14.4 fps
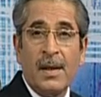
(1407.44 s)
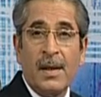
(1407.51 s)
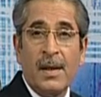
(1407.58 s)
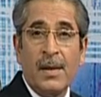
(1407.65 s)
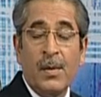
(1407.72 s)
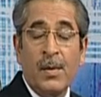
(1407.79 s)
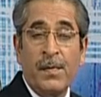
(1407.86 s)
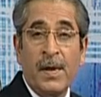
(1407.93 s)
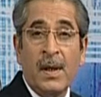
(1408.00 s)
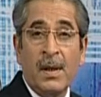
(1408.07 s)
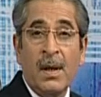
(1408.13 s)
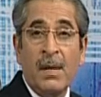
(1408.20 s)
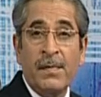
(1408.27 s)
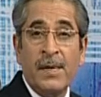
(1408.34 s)
you feel
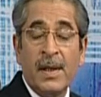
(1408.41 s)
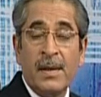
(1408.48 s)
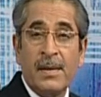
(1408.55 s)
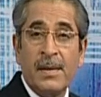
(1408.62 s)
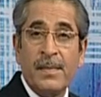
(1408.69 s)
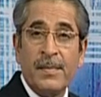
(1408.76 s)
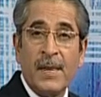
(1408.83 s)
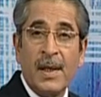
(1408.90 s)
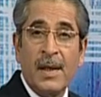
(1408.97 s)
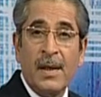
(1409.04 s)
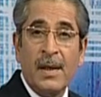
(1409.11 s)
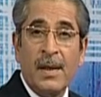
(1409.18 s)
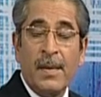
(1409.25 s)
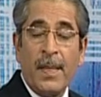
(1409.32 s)
confident
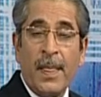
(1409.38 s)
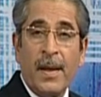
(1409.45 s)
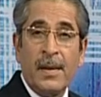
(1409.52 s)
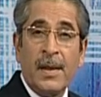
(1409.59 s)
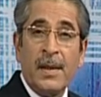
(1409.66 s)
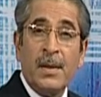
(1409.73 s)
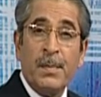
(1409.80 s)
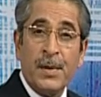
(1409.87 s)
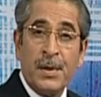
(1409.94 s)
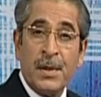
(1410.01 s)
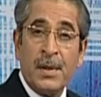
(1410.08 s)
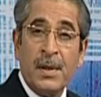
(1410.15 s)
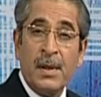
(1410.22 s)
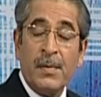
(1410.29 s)
that the
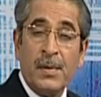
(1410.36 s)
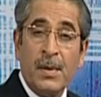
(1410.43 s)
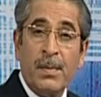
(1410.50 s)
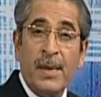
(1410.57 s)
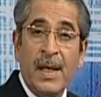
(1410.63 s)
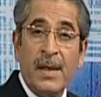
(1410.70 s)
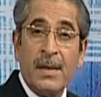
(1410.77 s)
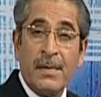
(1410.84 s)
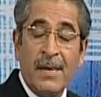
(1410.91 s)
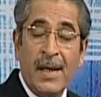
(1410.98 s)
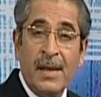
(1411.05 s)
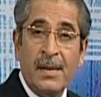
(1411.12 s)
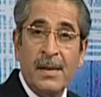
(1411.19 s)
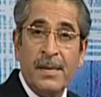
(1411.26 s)
positioning of your brand is
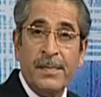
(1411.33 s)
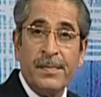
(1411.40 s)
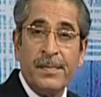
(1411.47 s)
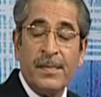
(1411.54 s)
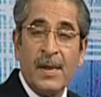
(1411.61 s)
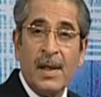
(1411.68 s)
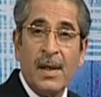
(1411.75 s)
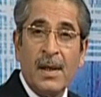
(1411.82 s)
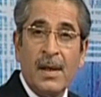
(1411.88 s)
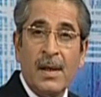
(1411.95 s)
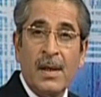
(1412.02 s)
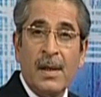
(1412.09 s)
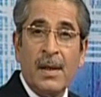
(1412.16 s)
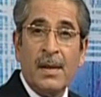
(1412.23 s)
right,
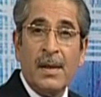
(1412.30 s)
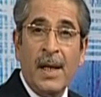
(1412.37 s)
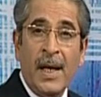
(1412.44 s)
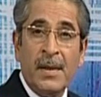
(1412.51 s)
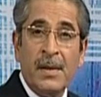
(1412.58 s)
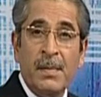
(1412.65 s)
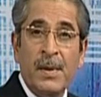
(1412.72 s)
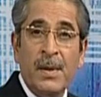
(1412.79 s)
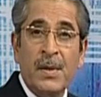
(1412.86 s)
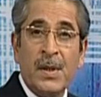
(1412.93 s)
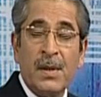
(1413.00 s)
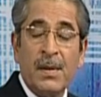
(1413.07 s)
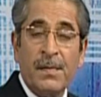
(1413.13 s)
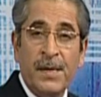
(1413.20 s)
the
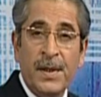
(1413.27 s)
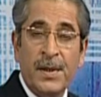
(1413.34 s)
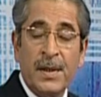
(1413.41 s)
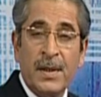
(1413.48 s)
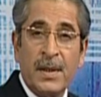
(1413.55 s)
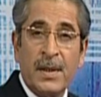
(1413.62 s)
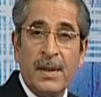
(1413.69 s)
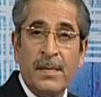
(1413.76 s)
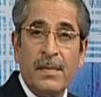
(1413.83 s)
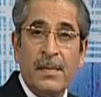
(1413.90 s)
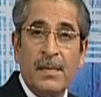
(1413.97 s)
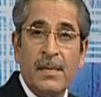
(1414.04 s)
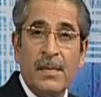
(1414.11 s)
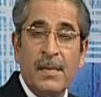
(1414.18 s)
attributes, features
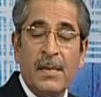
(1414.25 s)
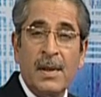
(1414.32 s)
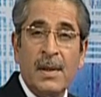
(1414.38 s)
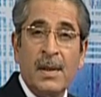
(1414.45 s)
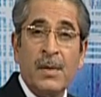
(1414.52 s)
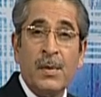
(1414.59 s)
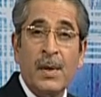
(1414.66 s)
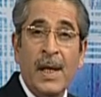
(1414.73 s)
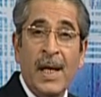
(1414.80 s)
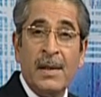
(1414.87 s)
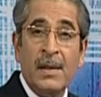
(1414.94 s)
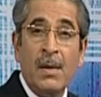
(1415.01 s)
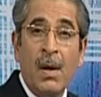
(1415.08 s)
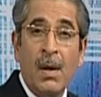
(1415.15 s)
that you
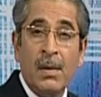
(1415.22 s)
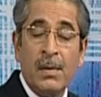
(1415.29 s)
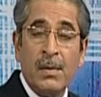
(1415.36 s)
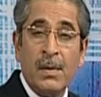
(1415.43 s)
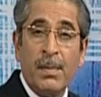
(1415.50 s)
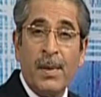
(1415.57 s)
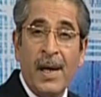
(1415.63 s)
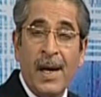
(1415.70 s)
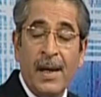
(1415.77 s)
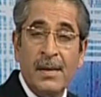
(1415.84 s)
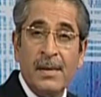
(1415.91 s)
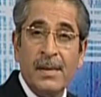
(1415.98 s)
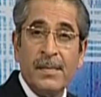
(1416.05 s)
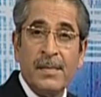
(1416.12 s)
added on to the
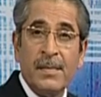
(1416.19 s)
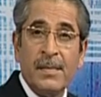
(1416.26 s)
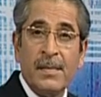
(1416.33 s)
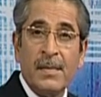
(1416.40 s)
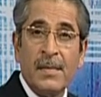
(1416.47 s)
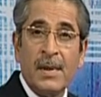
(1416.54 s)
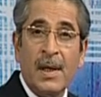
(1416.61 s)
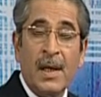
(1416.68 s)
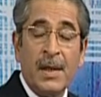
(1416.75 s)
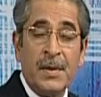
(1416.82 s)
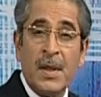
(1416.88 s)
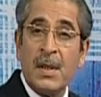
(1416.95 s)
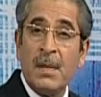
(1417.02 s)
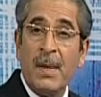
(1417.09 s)
brand are
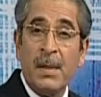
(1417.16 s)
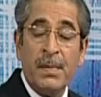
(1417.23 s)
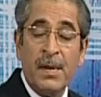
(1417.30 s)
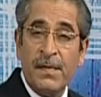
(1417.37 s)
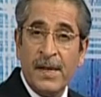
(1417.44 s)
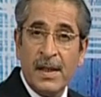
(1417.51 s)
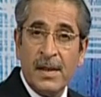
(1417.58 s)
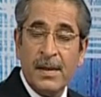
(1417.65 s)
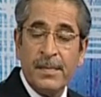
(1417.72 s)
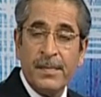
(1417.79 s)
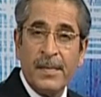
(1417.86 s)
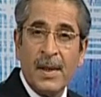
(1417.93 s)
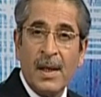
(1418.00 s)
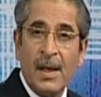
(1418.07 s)
just about perfect,
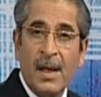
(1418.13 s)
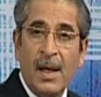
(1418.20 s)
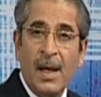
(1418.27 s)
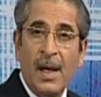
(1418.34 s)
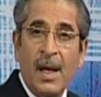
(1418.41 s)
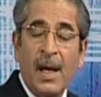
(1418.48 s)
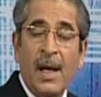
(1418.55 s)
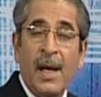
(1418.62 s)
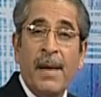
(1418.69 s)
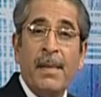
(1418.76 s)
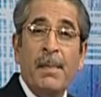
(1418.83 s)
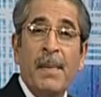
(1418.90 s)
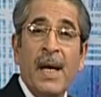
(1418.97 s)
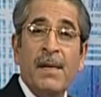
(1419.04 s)
and
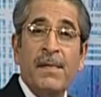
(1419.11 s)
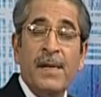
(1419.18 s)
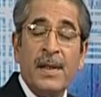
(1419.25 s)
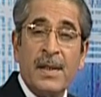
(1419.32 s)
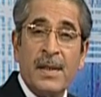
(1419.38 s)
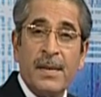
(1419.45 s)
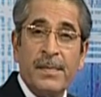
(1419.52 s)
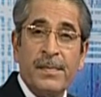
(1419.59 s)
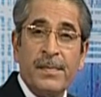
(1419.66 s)
the benefits,